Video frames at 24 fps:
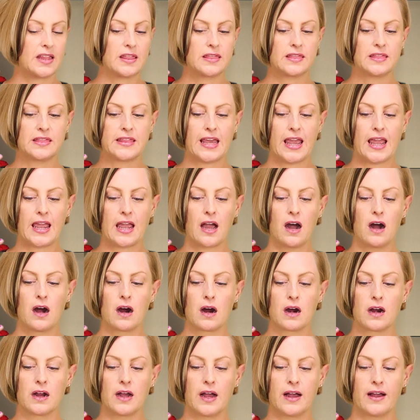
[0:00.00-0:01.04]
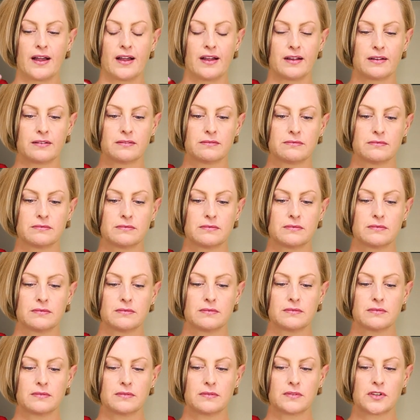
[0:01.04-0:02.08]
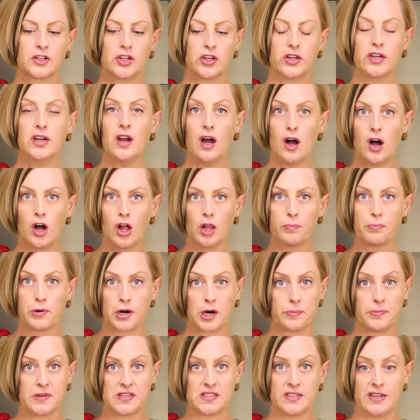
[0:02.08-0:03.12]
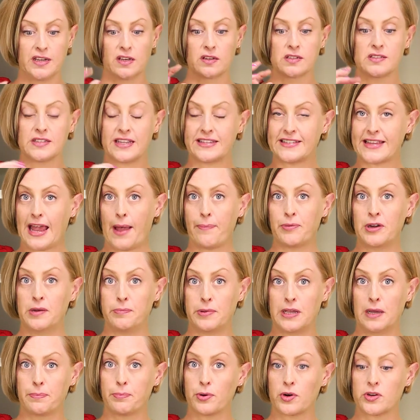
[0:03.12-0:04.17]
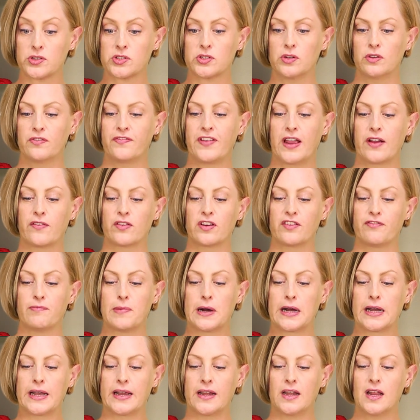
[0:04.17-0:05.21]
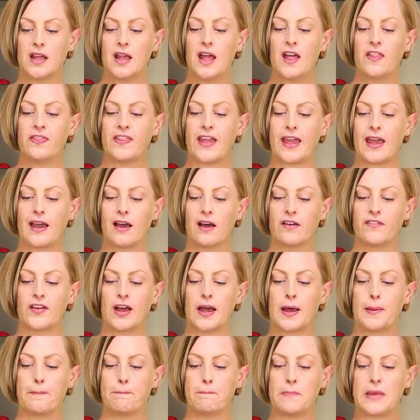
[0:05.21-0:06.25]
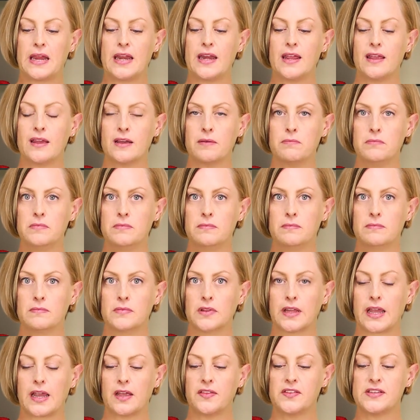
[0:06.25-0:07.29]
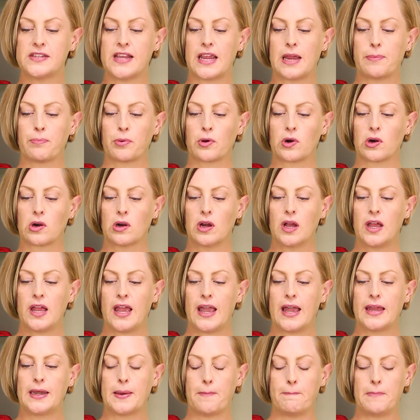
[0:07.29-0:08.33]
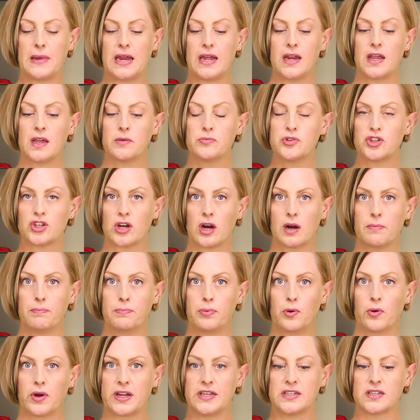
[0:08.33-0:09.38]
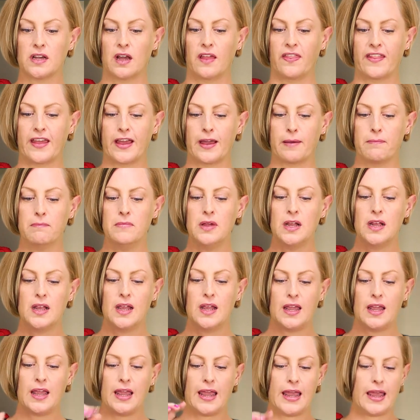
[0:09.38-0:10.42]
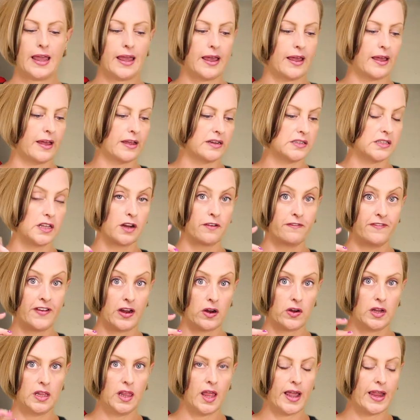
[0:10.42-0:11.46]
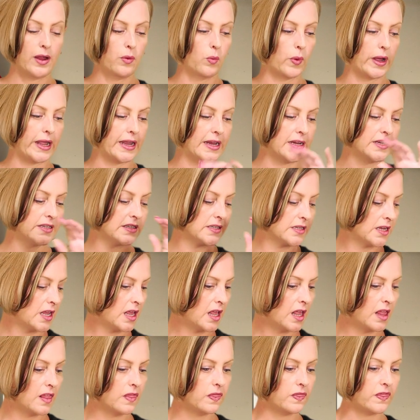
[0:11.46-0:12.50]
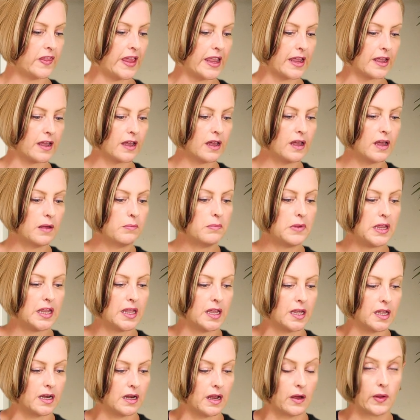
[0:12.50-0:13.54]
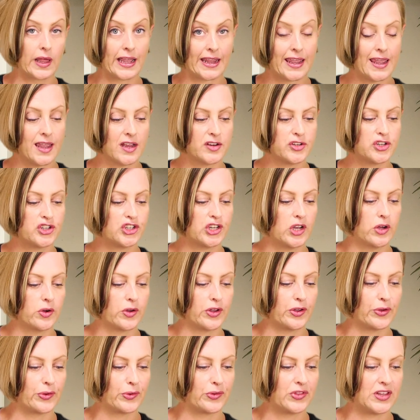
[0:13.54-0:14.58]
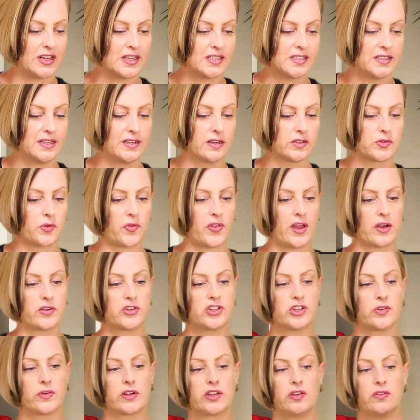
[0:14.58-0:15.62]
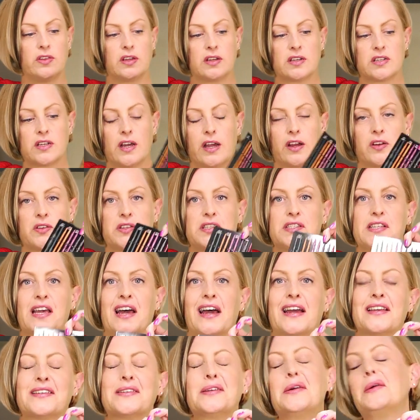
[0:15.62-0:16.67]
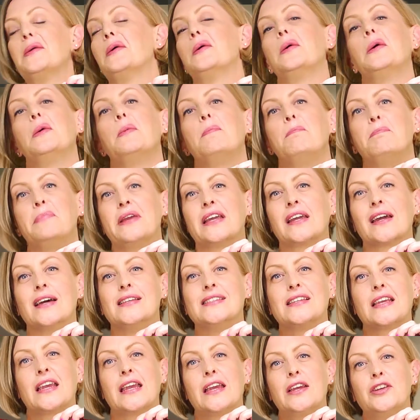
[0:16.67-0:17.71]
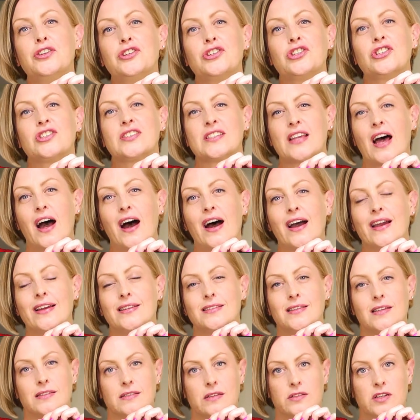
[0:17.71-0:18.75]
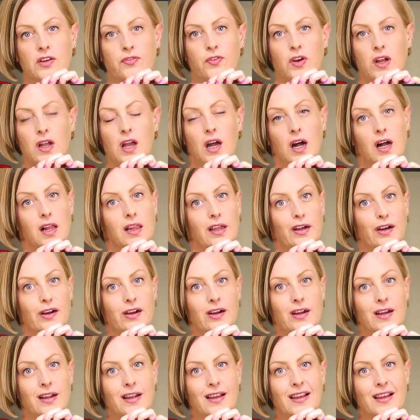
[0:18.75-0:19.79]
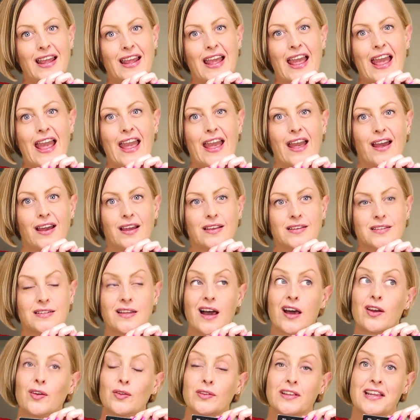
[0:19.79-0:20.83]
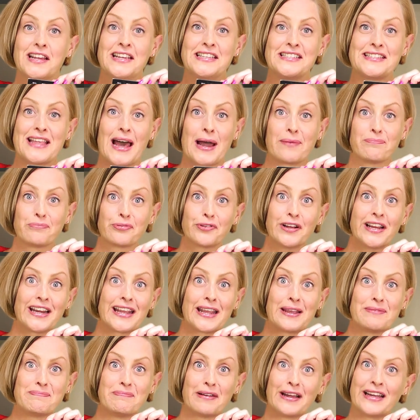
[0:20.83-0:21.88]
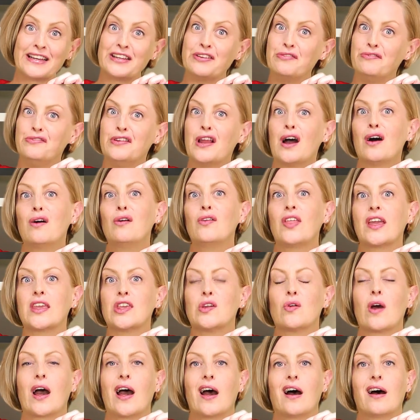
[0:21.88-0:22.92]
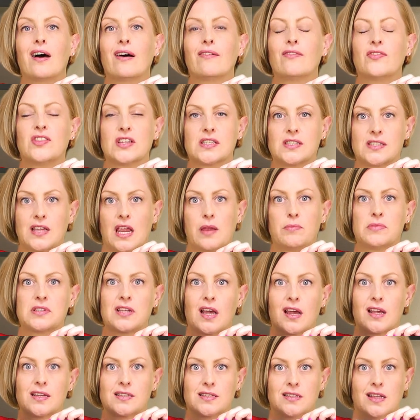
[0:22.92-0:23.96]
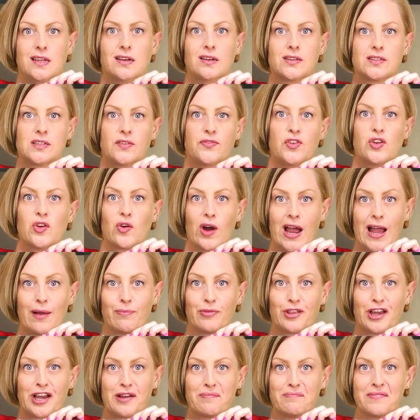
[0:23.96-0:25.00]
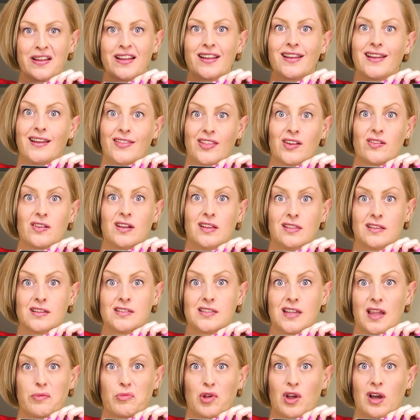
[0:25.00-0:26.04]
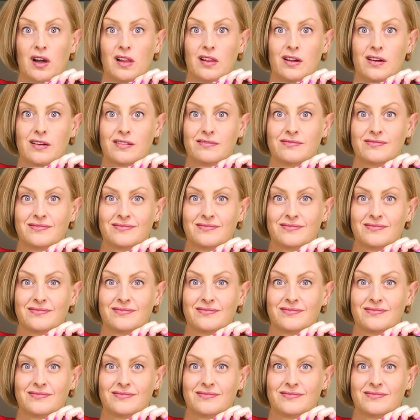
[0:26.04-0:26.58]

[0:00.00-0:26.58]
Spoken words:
They are good all-purpose needles. These happen to be a personal favorite of mine. They have a medium length taper and a medium sharp point on them, and they're very lightweight. They come in, I can't show you these needles without showing you the entire set, because each size is a different color. And not only is that pretty, but you know that you have the same size needles if you grab them and they're in the same color.